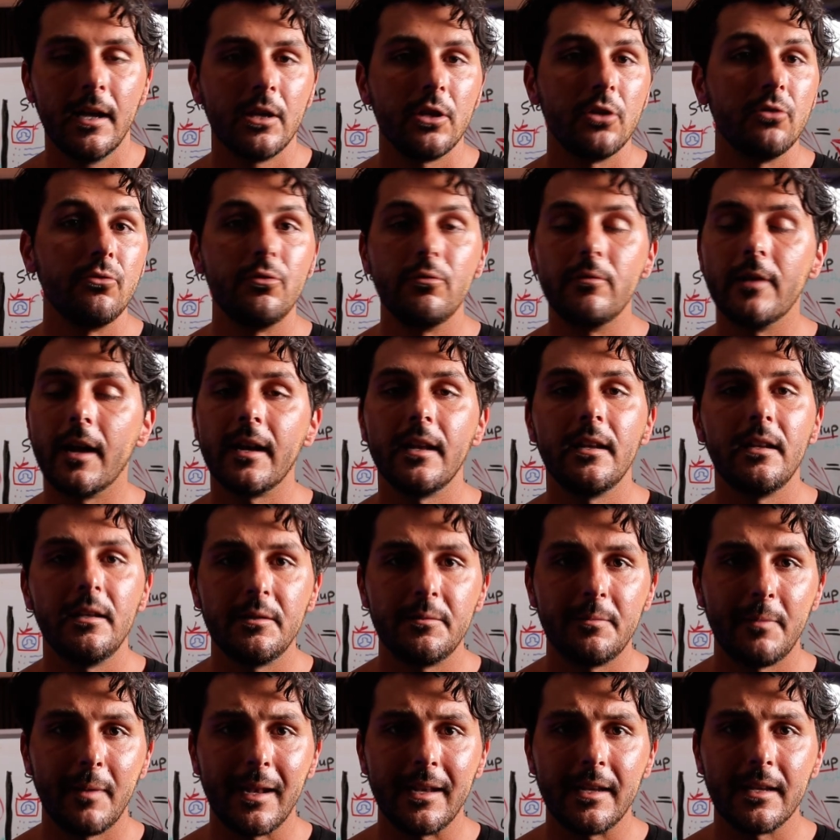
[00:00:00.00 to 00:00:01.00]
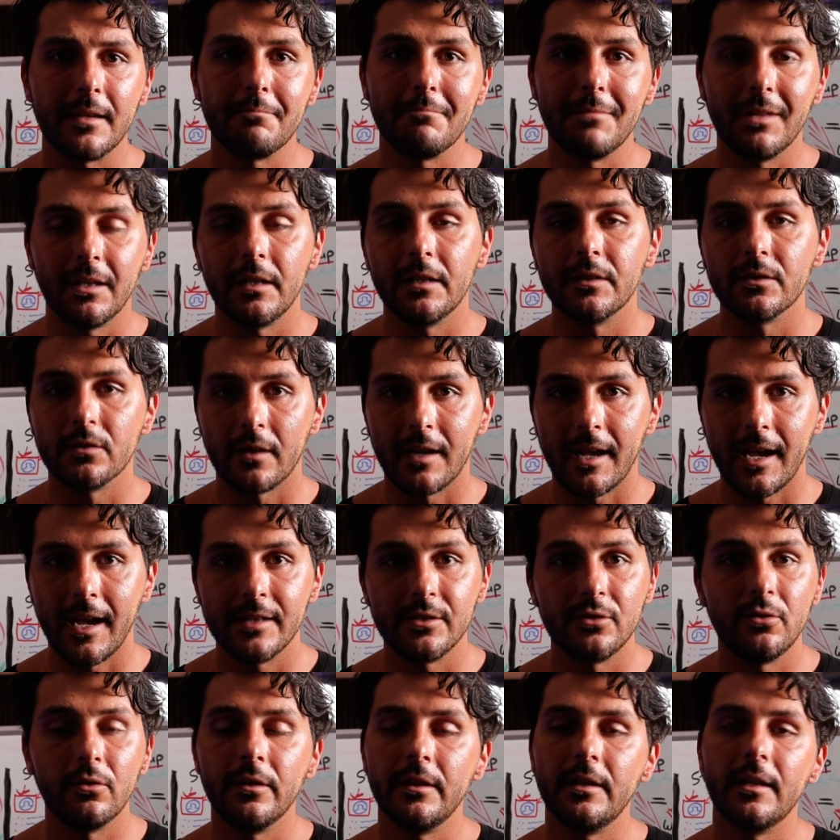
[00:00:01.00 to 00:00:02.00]
You do not need to be spending millions on
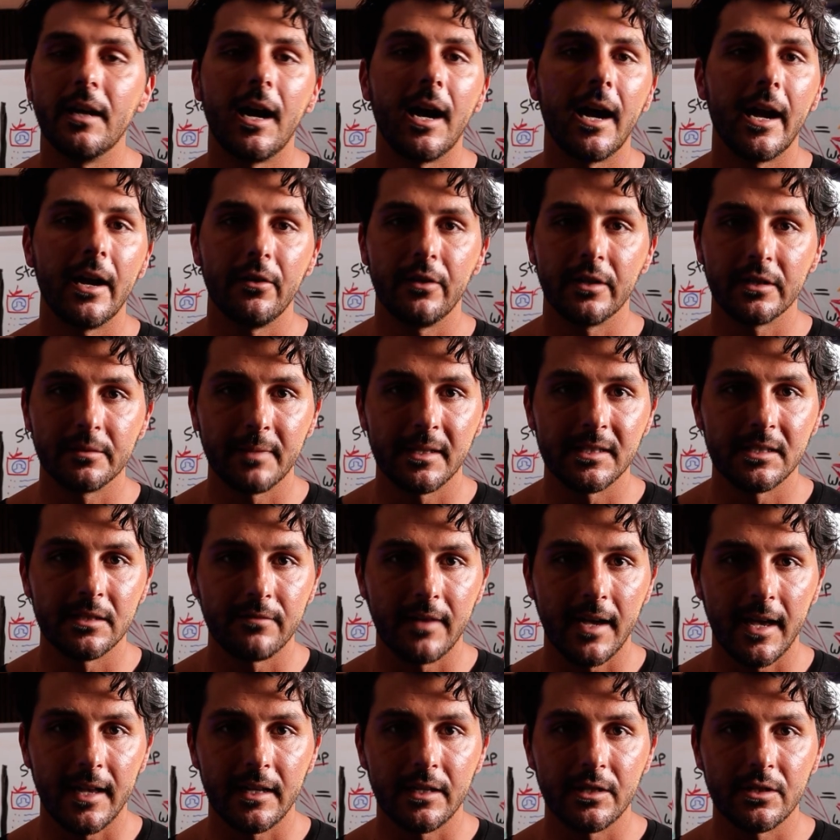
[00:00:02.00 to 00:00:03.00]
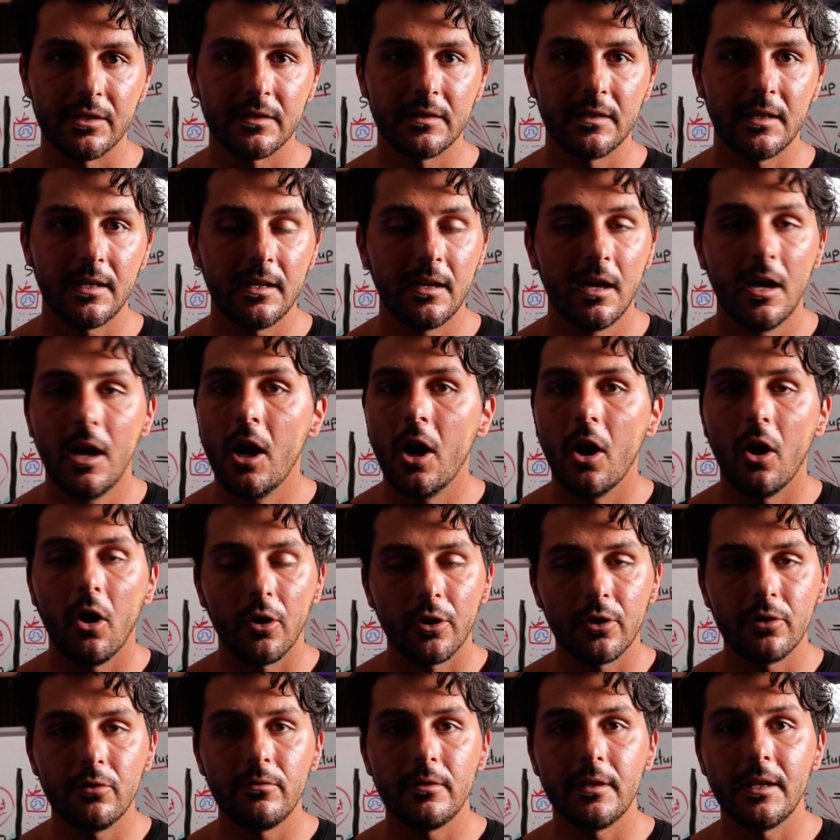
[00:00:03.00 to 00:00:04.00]
ads. You don't need to hire an expensive ad agency.
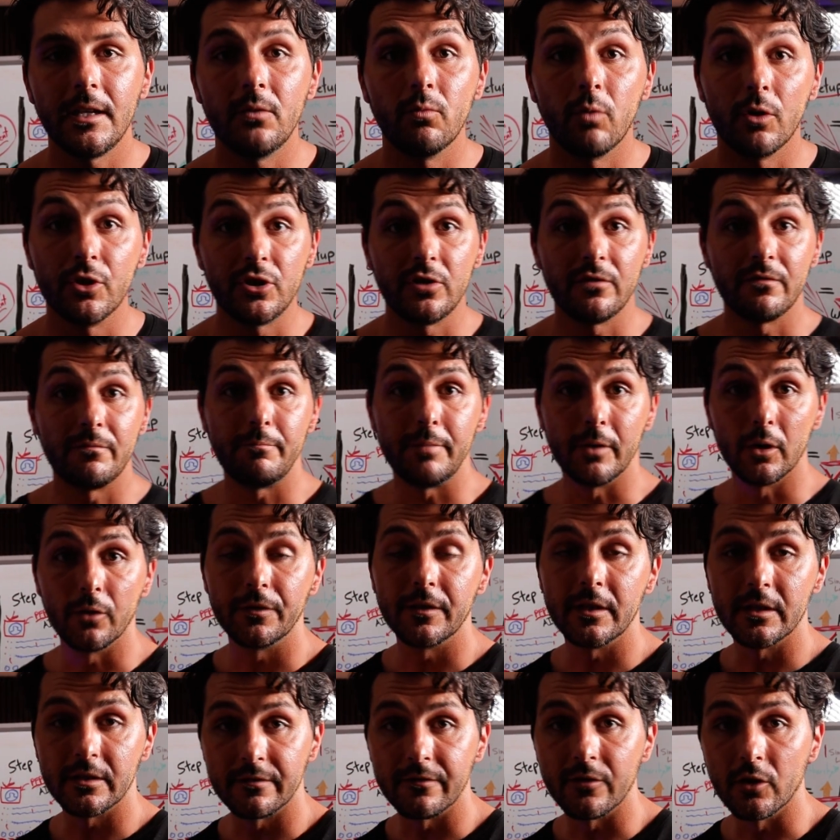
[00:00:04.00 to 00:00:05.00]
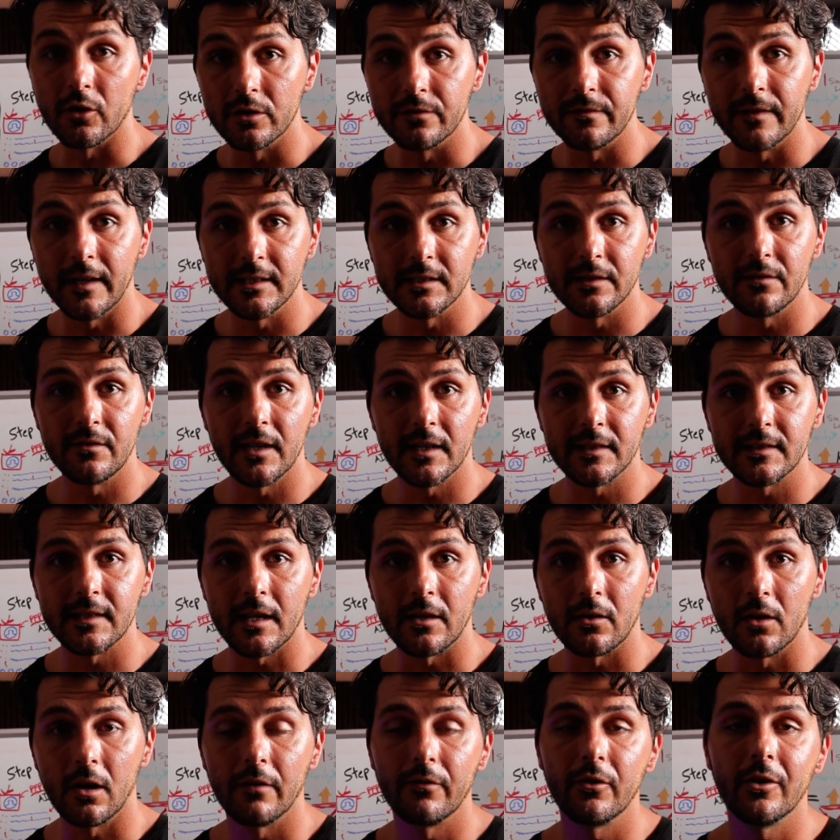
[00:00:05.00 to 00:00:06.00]
All you need, once you've built this first phase of the
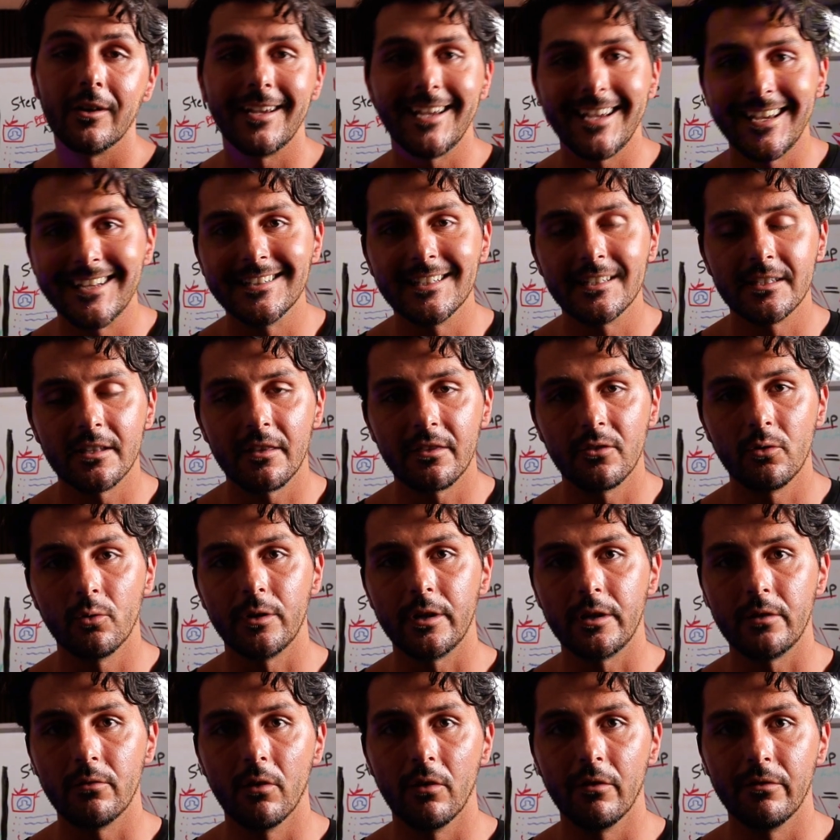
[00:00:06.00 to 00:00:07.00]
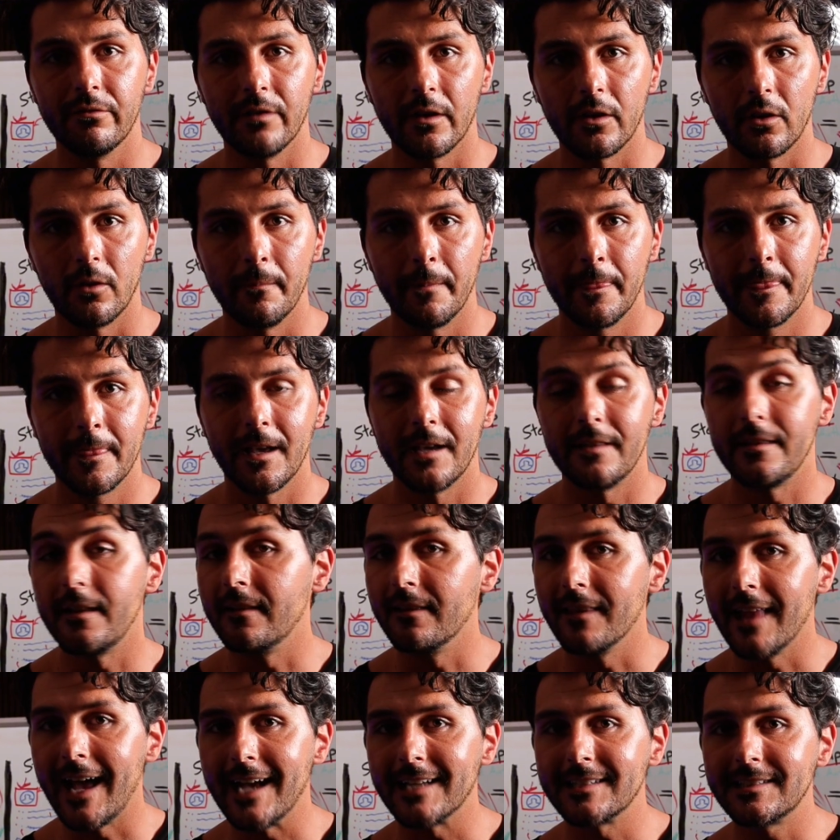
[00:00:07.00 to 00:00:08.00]
SIN offer, is this authority growth funnel. And
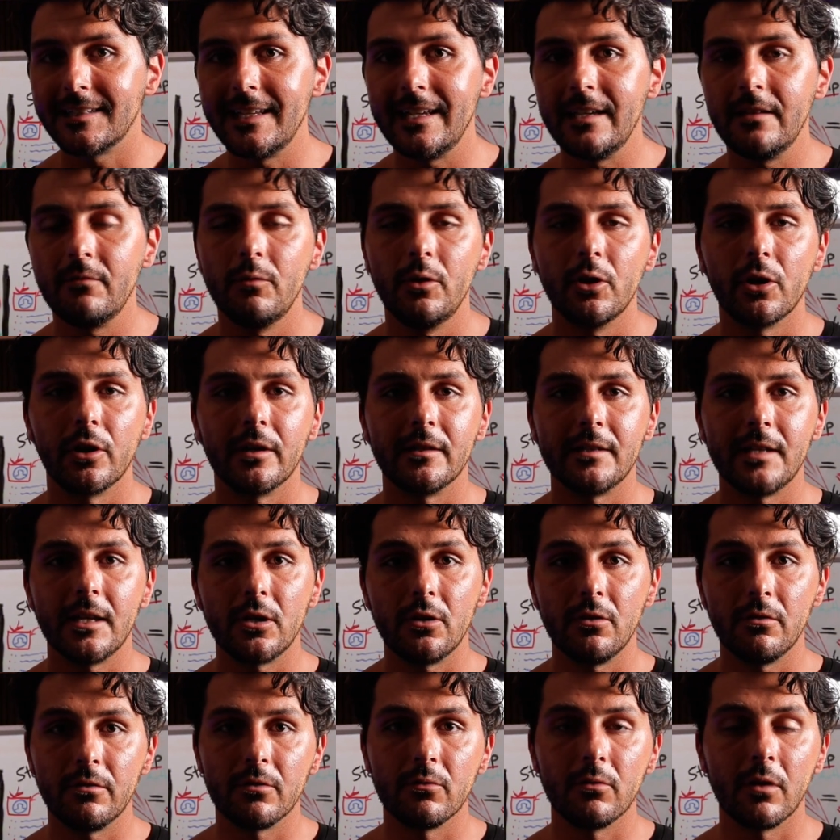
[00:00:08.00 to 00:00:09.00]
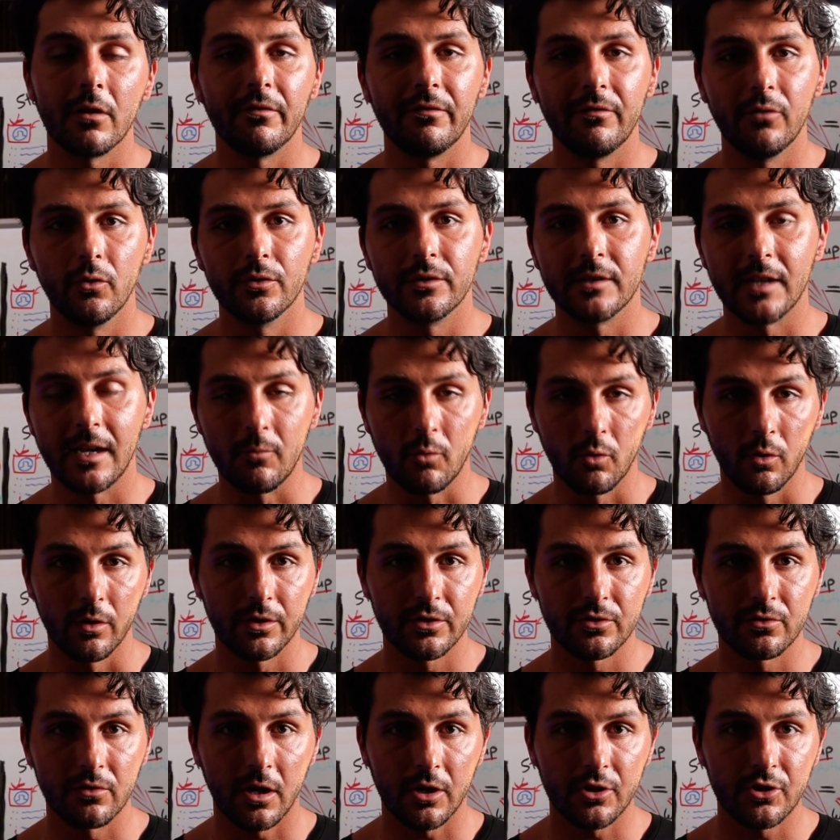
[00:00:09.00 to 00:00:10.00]
then lastly, we are going to take you through our full-time
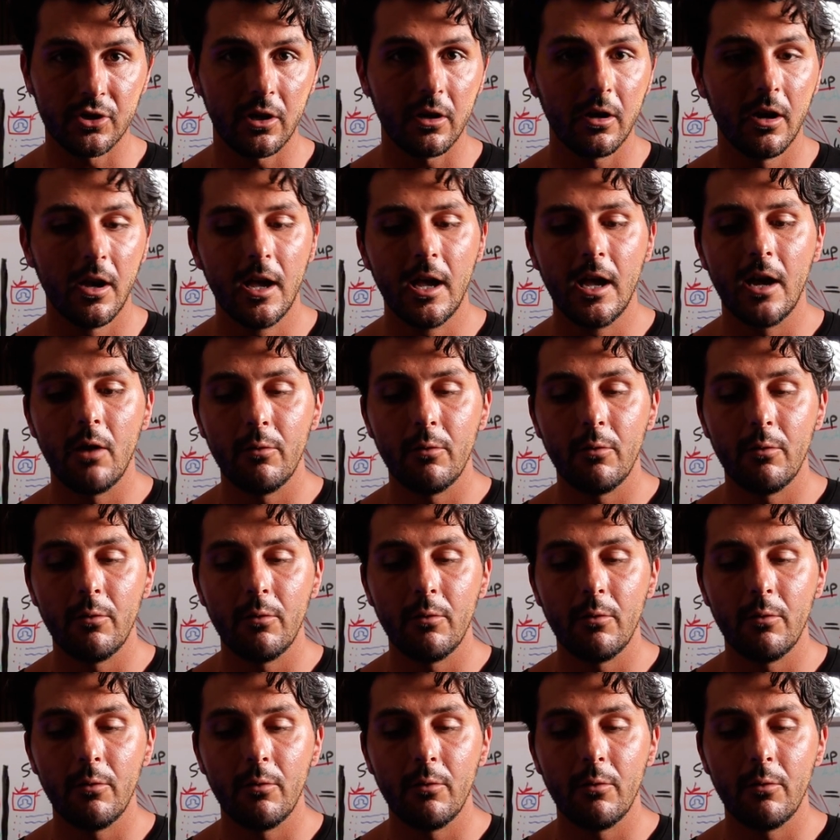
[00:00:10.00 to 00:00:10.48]
org structure.